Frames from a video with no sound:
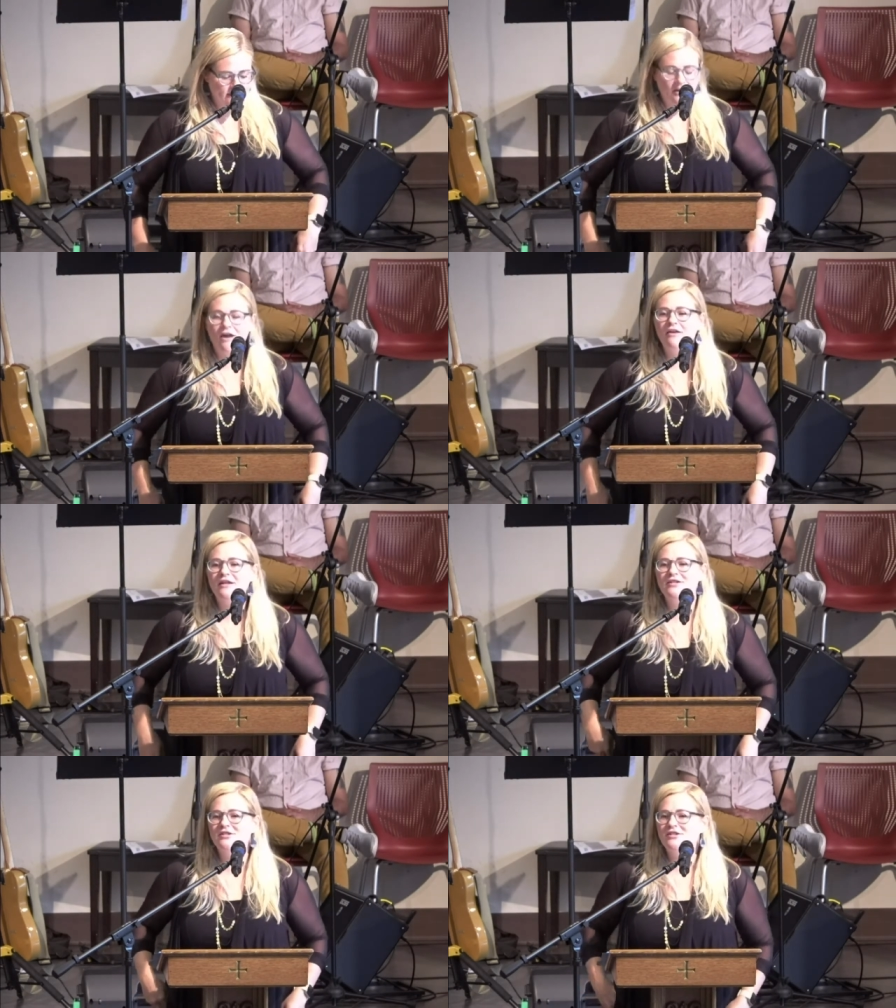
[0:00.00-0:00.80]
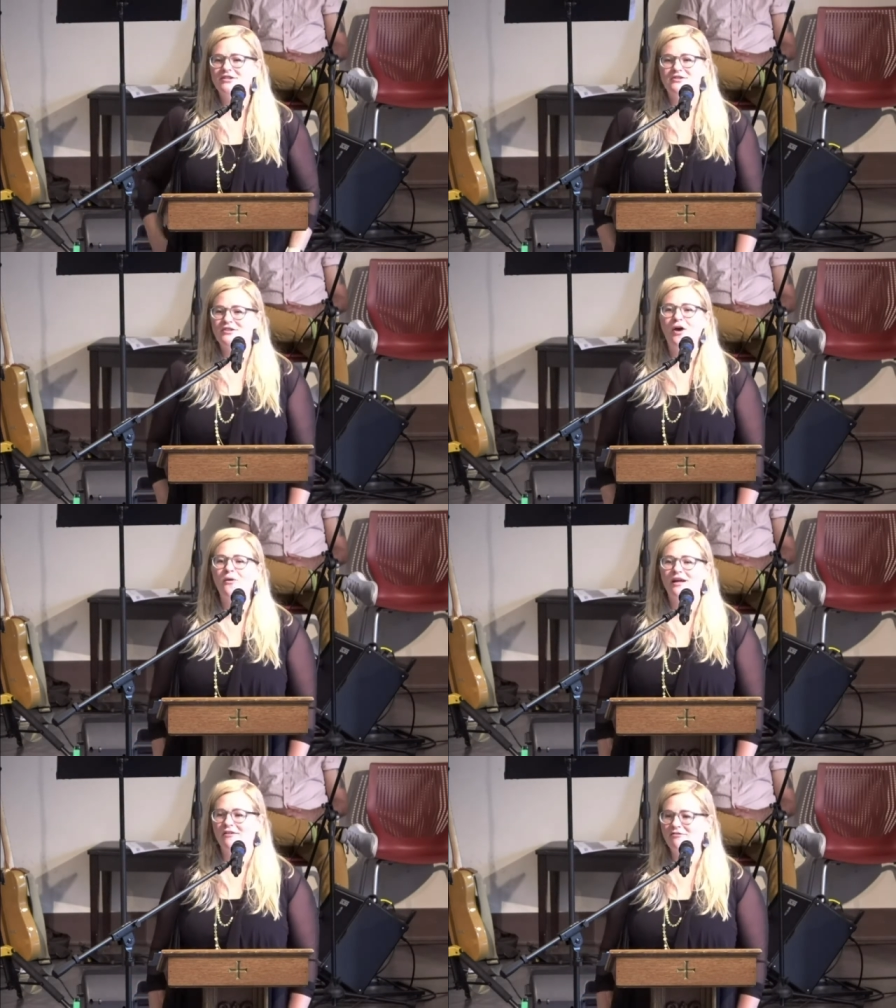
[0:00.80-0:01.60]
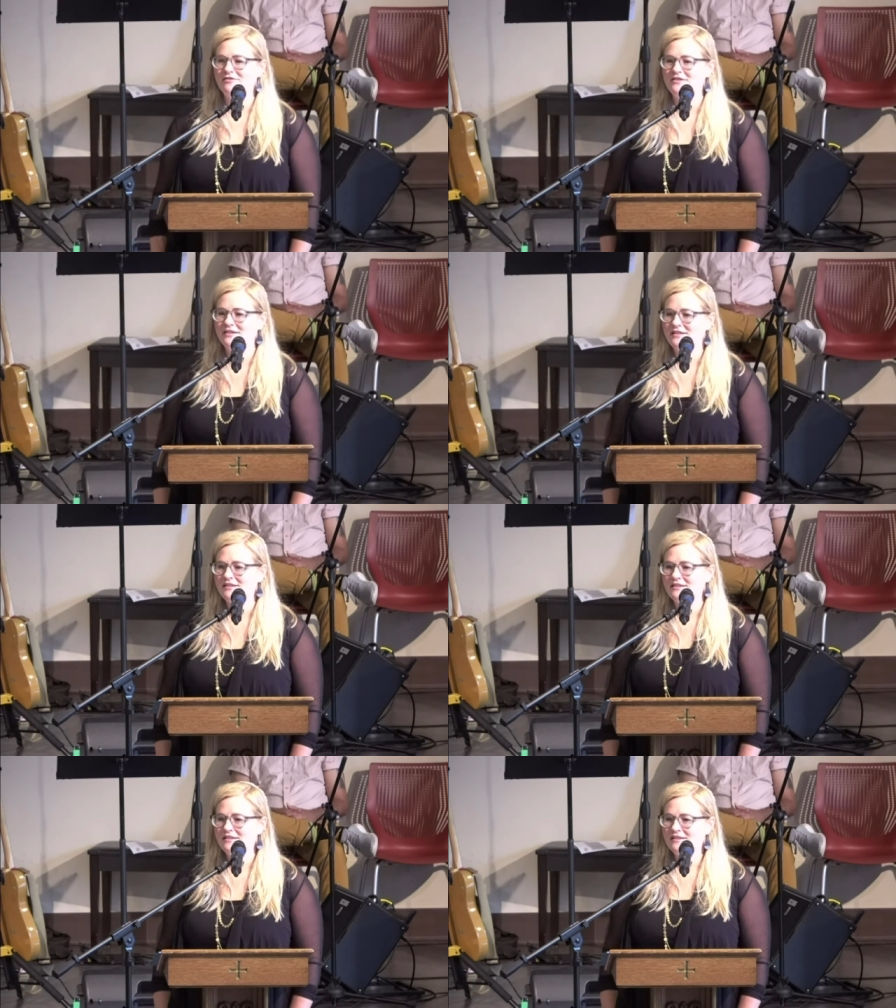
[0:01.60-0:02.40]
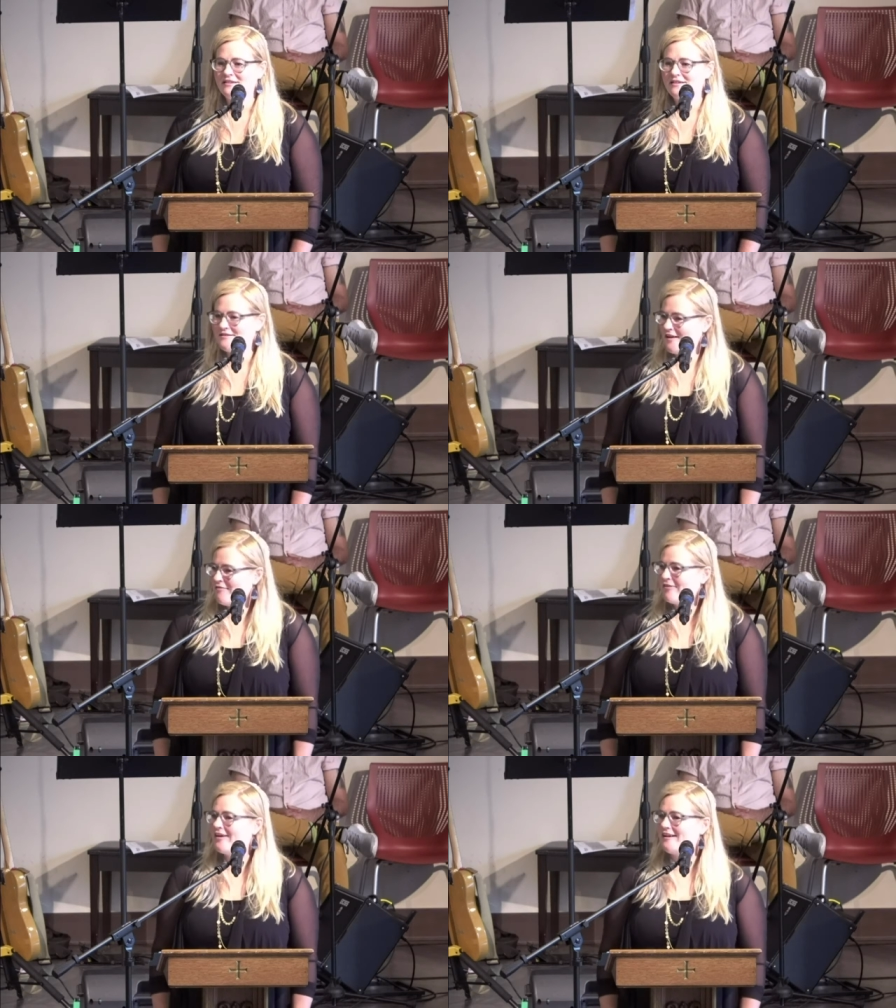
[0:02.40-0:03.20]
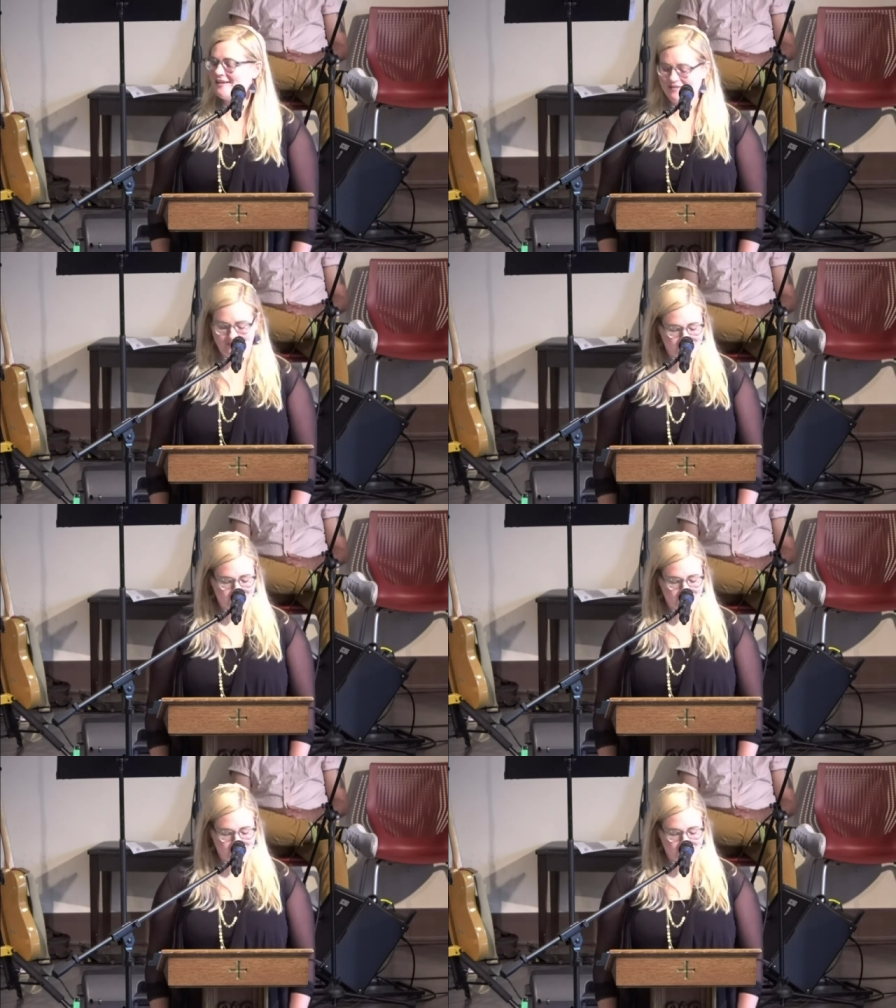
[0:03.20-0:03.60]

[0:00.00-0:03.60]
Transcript: Knowledge is no gift, it's suffering.